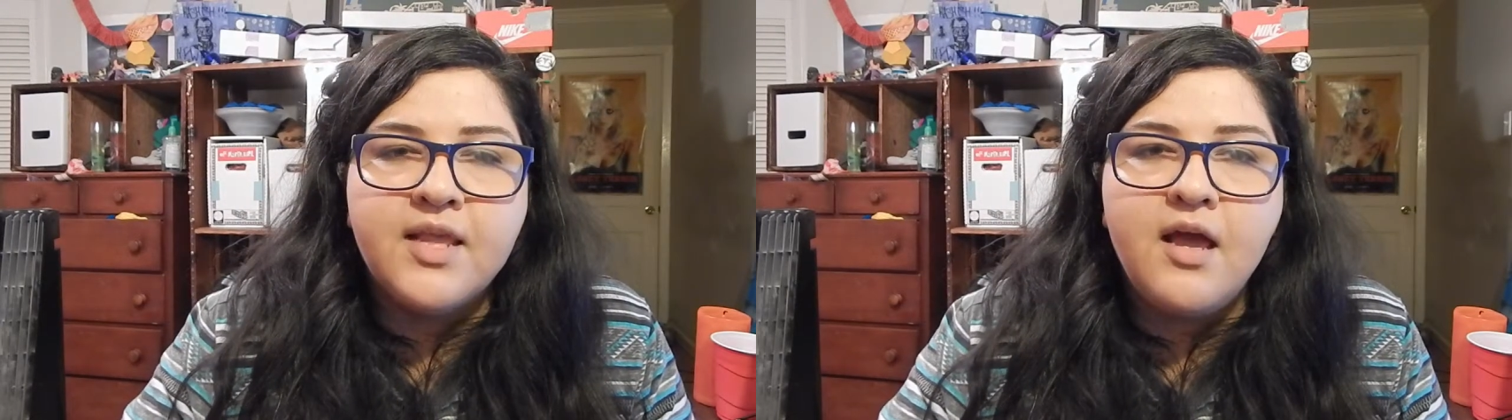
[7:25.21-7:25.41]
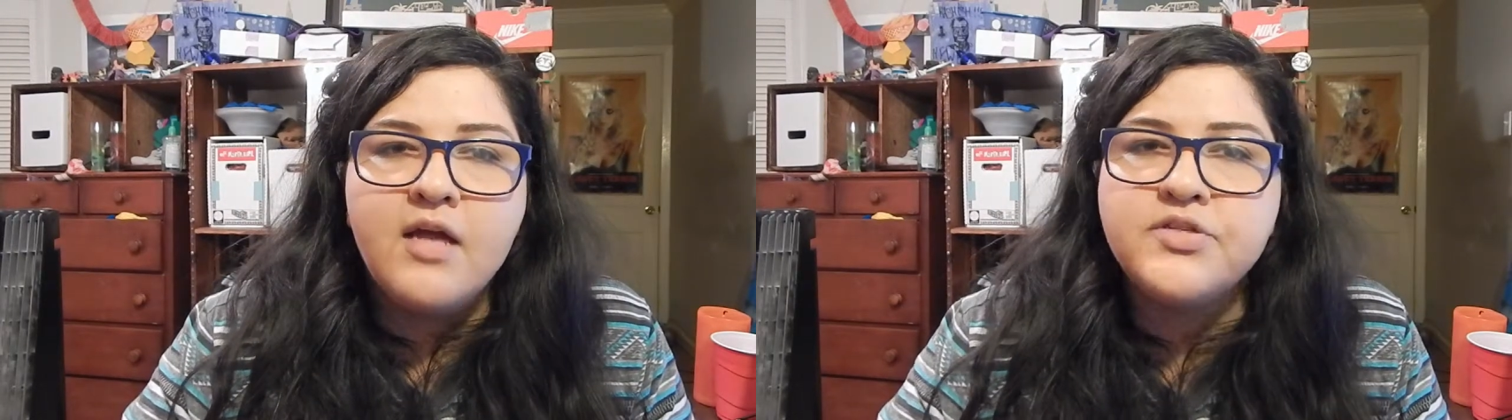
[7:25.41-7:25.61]

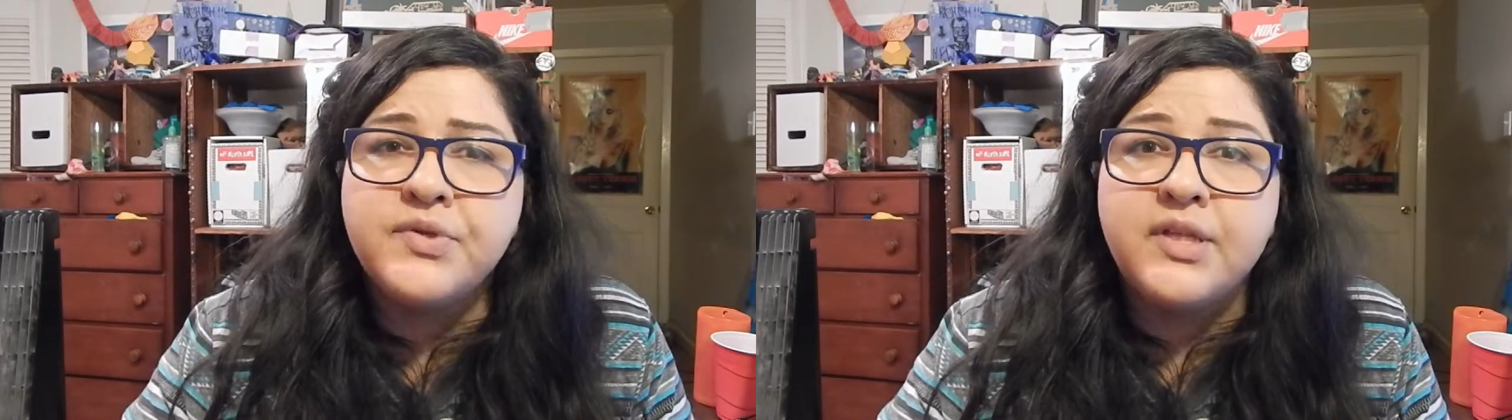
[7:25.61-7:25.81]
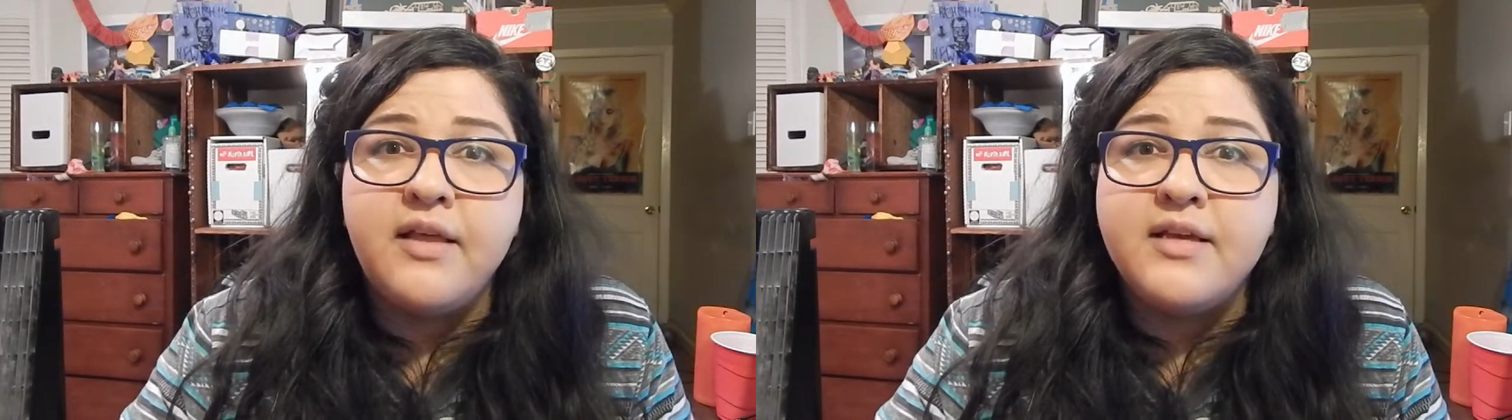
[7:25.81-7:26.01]
I just
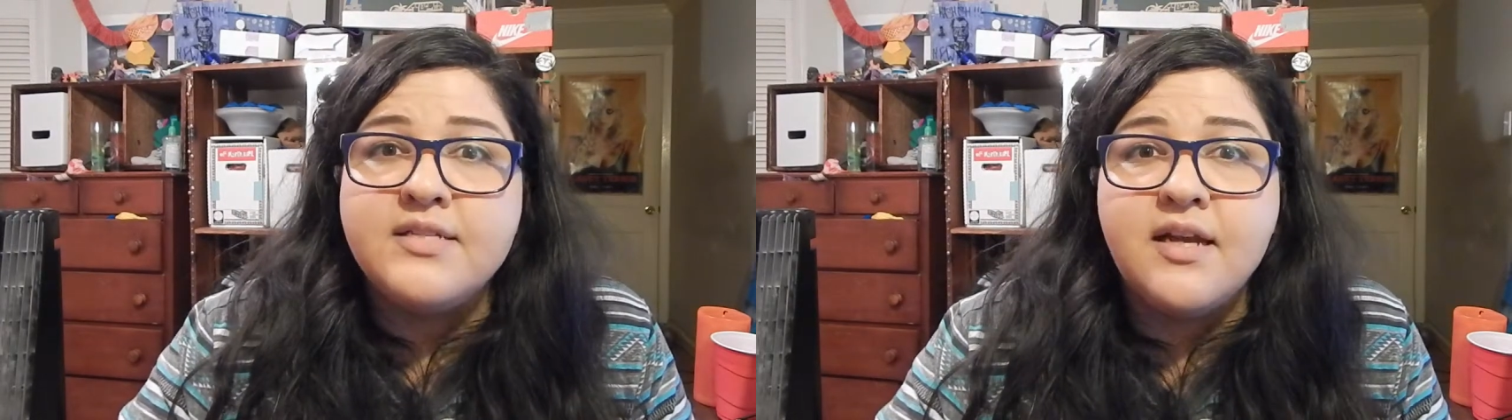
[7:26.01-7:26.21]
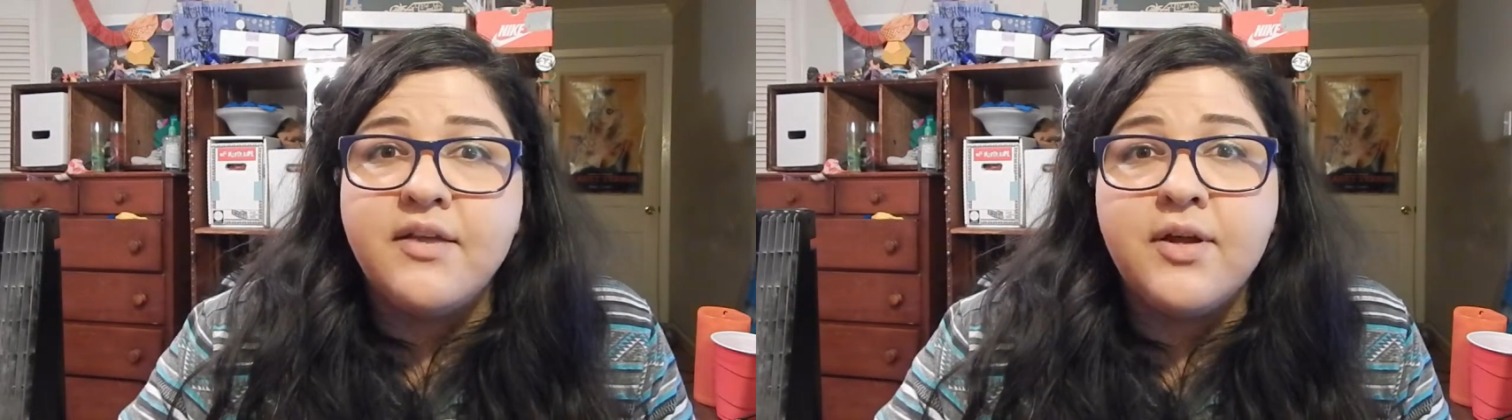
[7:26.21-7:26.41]
really liked
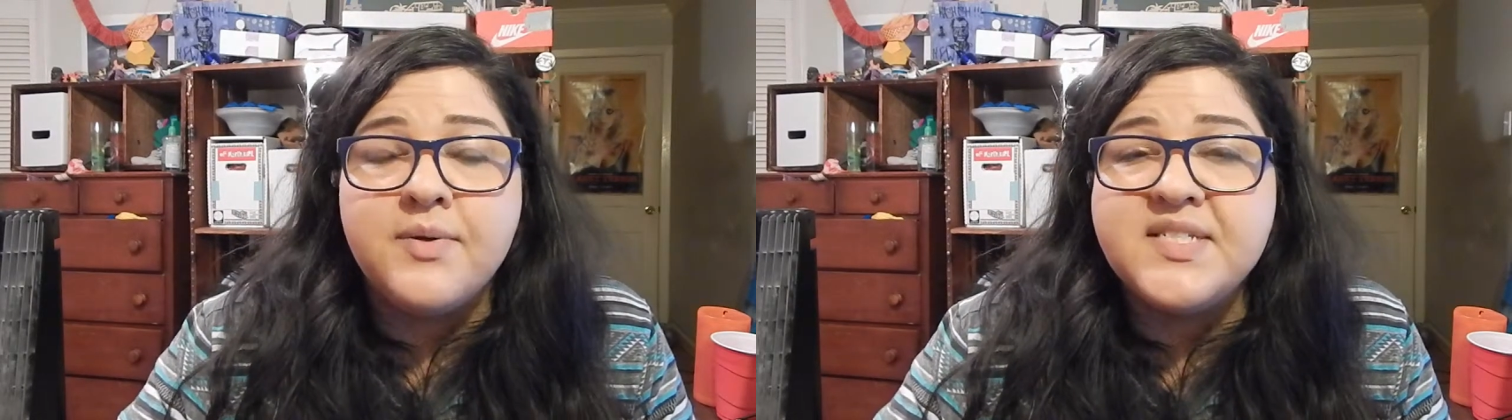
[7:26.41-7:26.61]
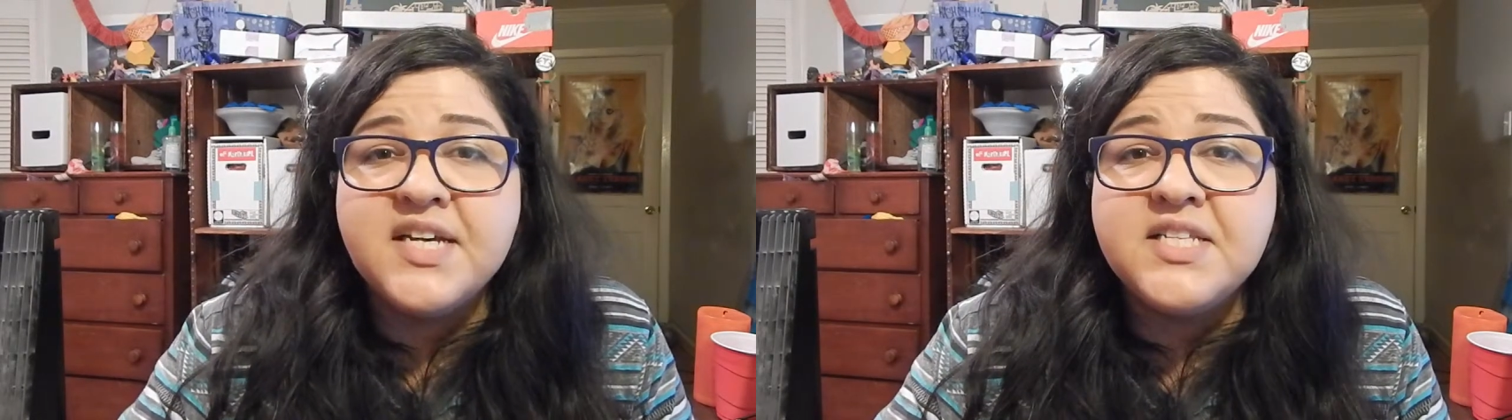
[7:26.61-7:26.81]
it. I thought it
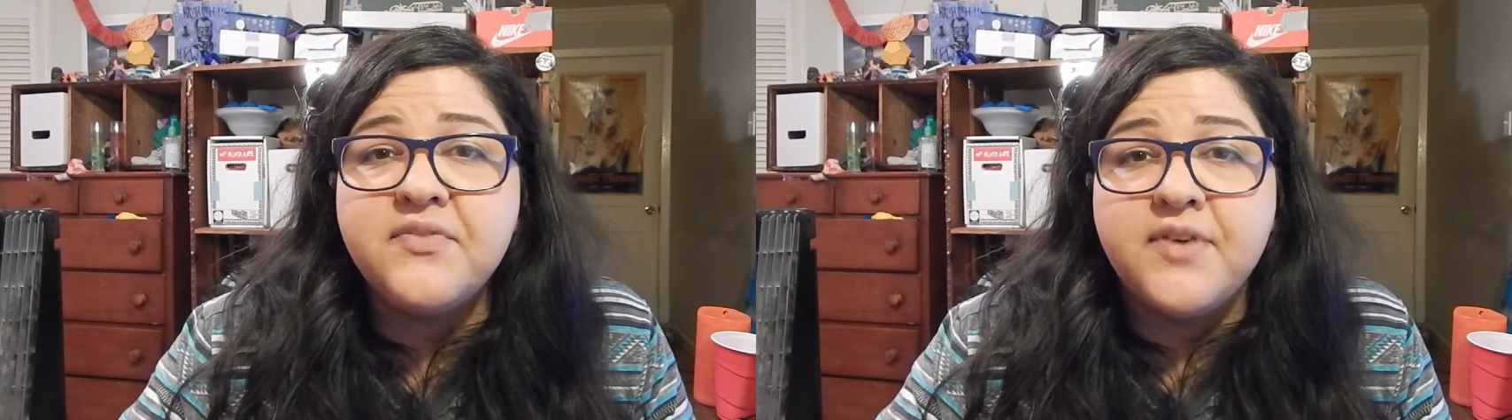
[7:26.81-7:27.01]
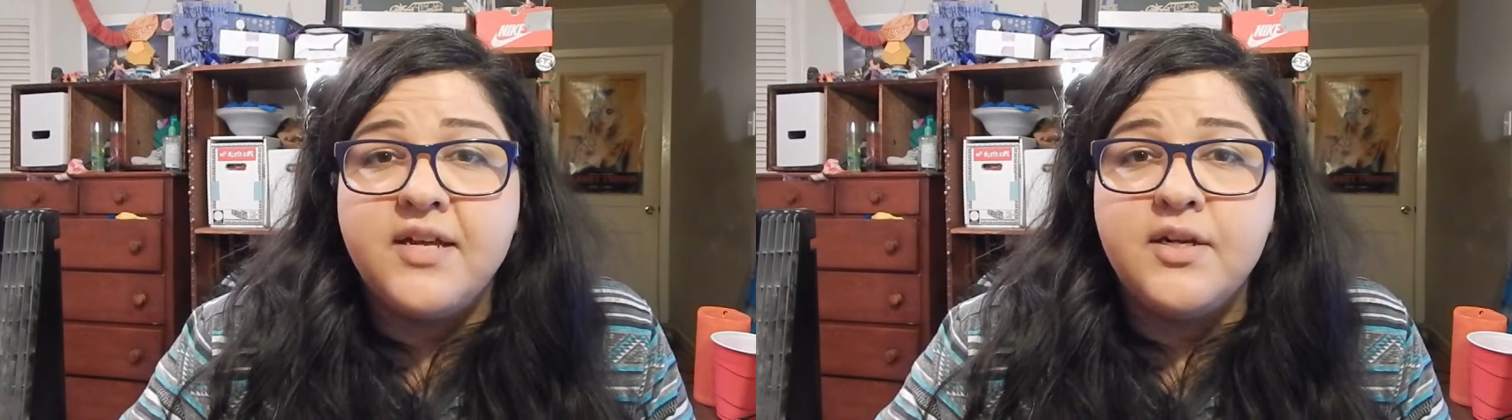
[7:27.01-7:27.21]
was tons of
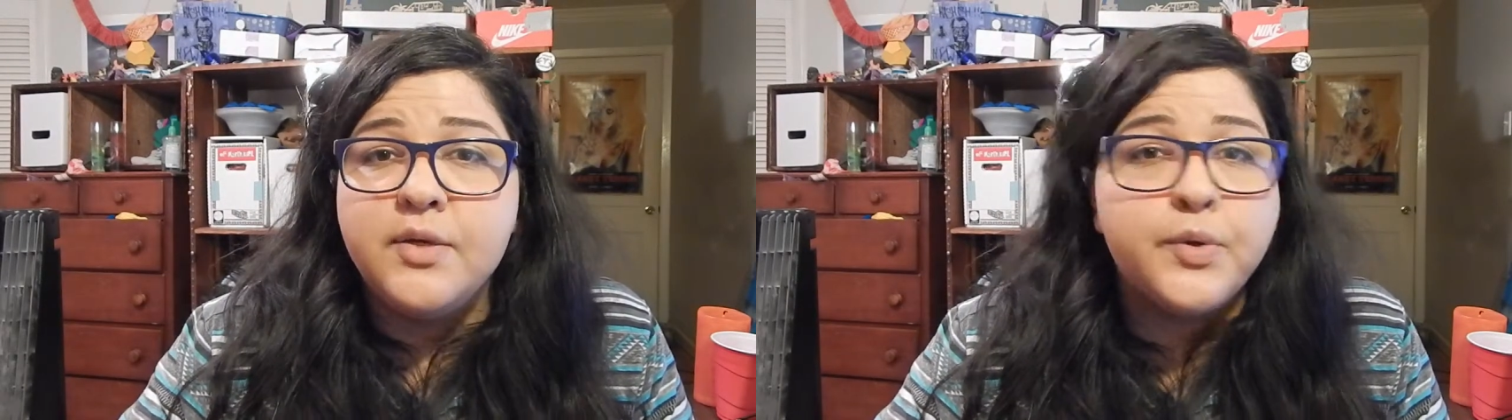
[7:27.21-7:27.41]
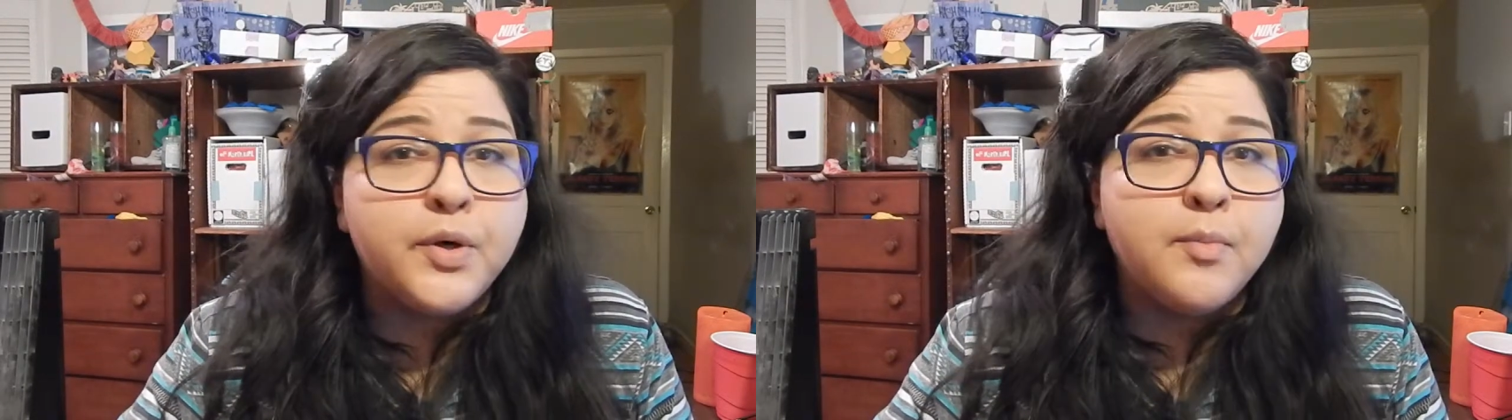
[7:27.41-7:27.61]
fun and
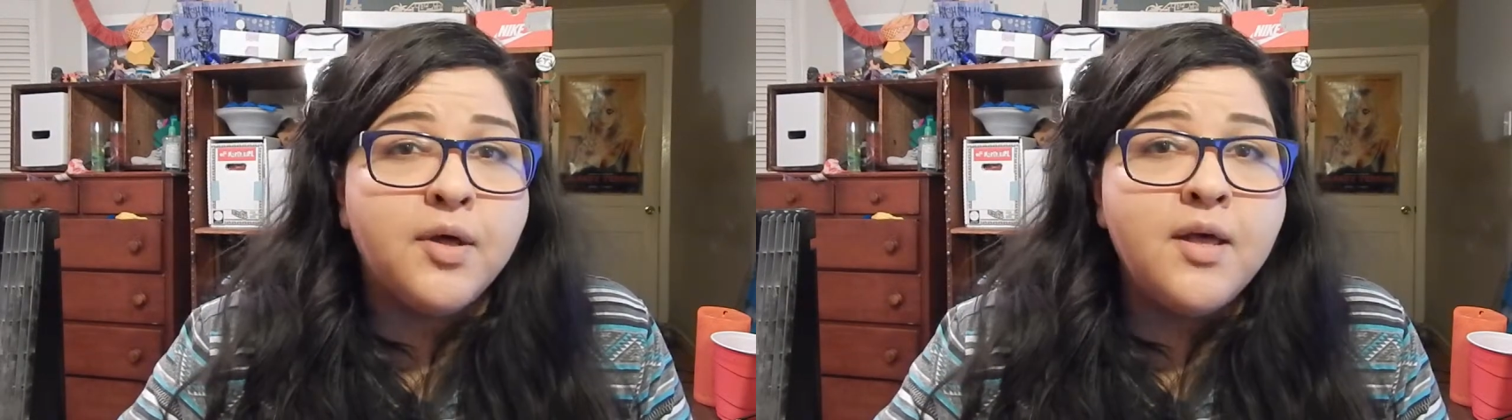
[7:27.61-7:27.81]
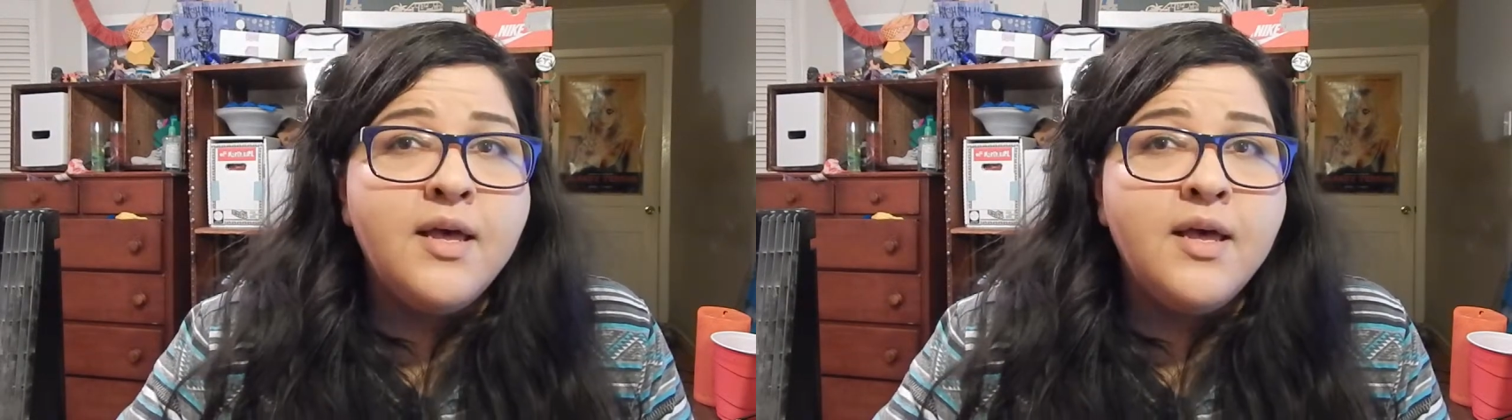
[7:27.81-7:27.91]
adorable,